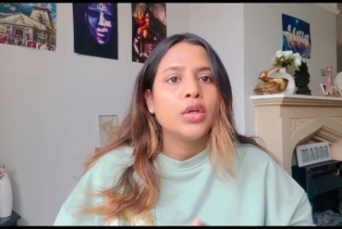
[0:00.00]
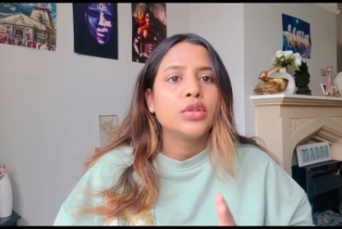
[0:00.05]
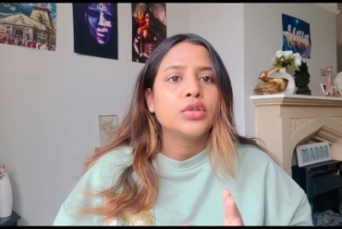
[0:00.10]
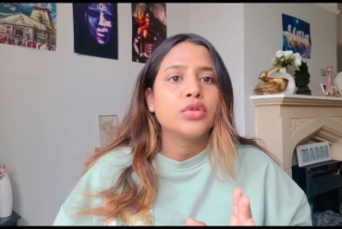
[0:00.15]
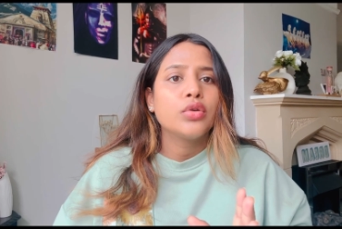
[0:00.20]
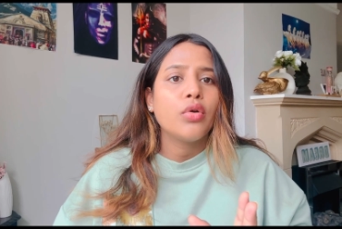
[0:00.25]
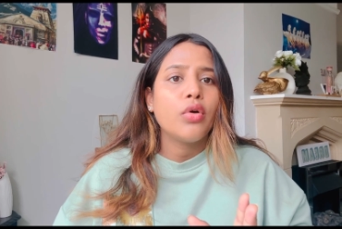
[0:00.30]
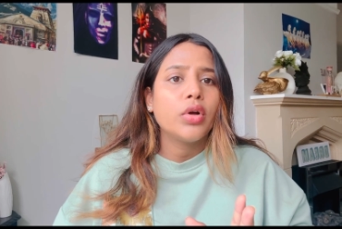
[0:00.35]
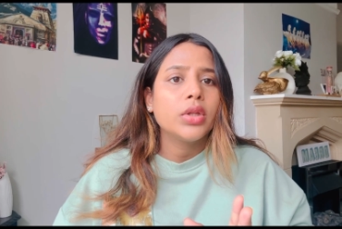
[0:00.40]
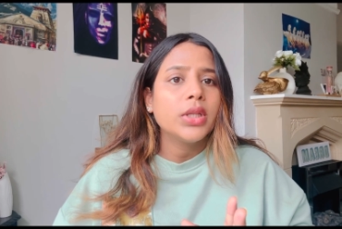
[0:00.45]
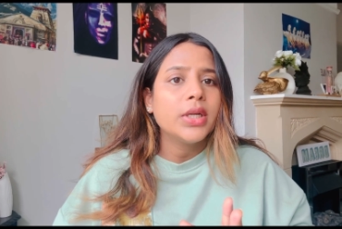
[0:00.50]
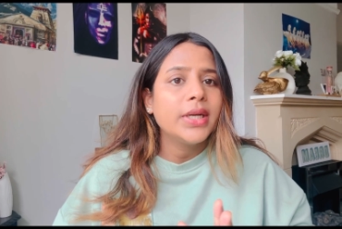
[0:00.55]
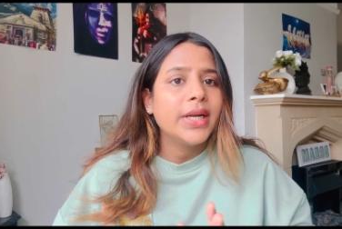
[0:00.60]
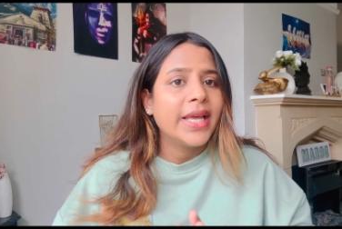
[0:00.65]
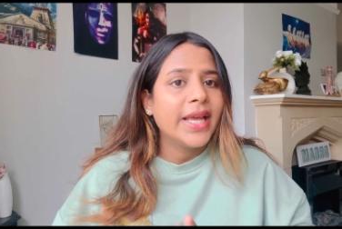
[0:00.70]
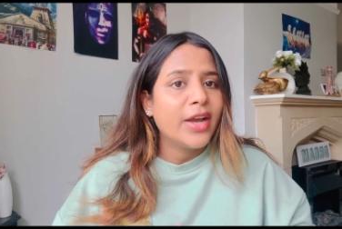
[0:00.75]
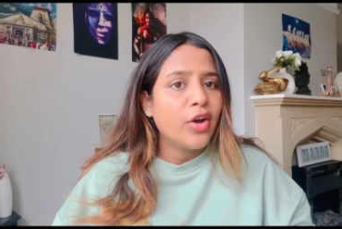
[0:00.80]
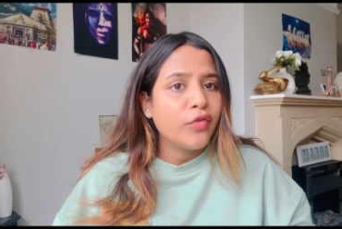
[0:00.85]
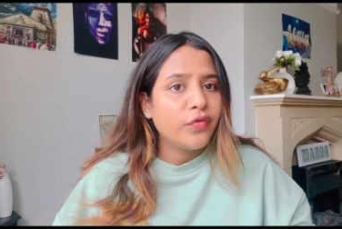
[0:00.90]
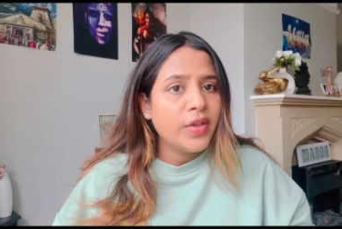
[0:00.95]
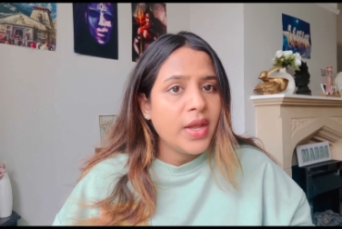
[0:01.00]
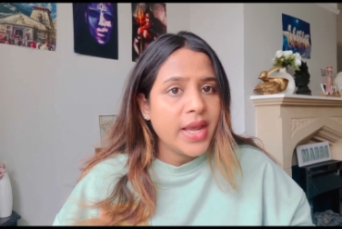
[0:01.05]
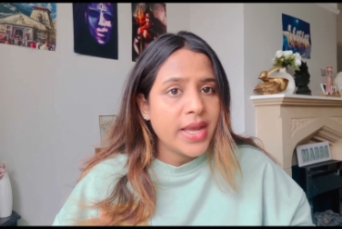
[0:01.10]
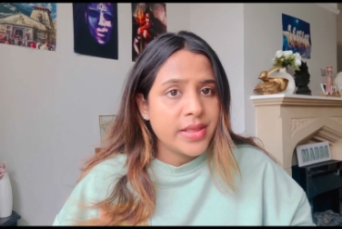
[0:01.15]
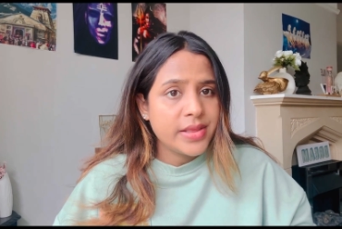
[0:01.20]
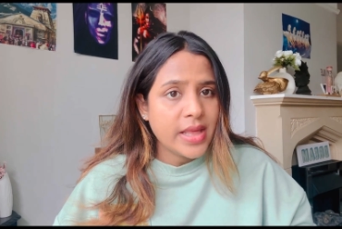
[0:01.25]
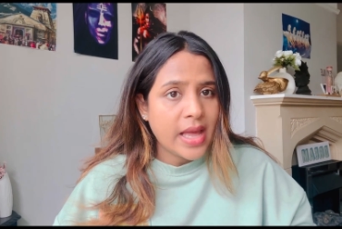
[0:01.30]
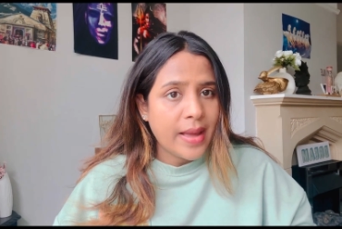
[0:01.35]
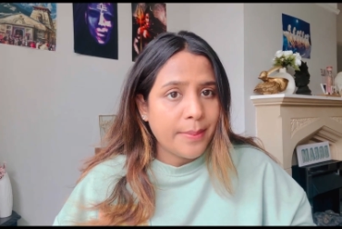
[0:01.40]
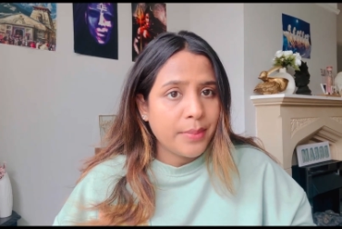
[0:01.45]
So on the day of the
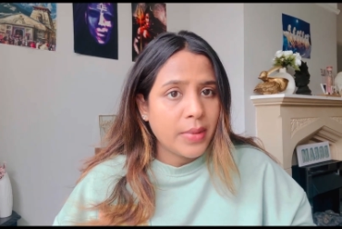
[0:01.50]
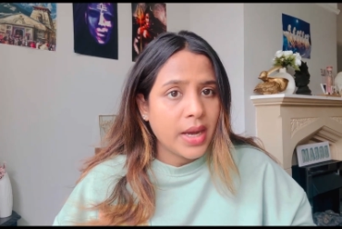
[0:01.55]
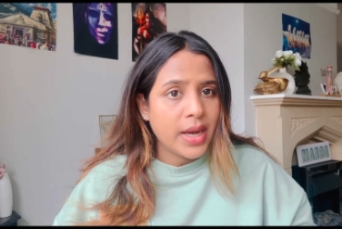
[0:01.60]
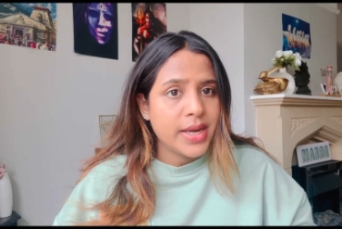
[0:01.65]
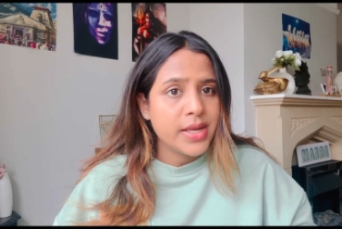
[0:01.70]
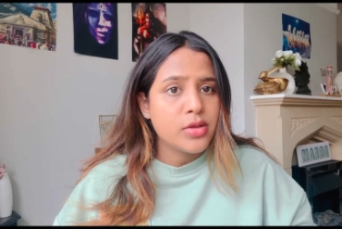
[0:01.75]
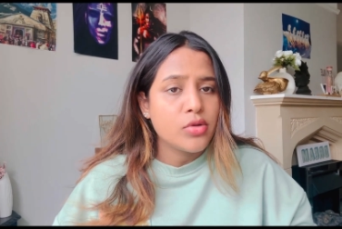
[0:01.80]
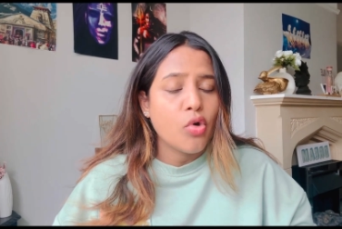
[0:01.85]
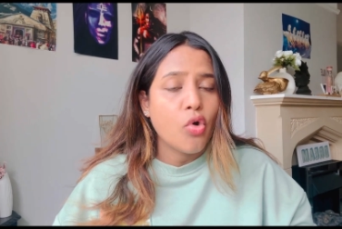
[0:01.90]
exam, guys,